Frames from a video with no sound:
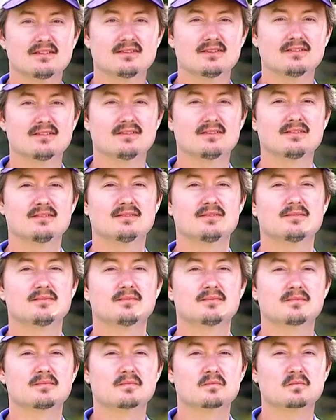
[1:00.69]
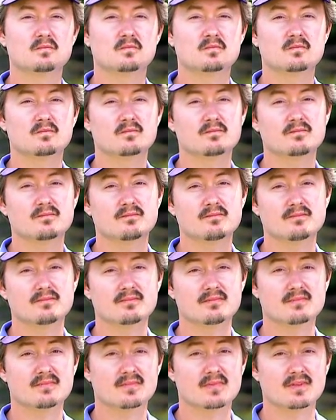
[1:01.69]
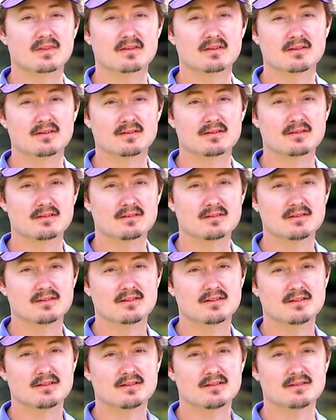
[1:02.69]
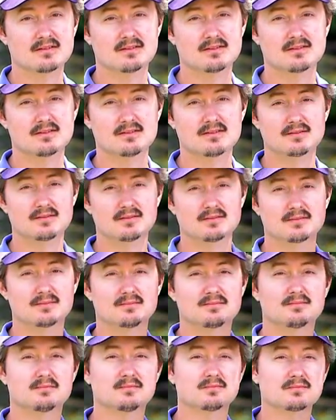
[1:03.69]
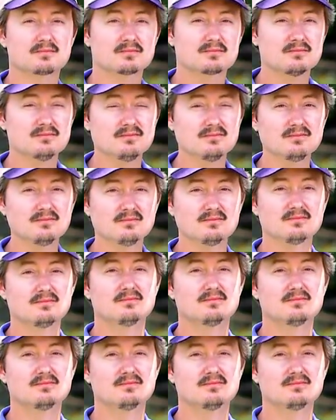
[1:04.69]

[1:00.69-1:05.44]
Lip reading: This person isn't speaking.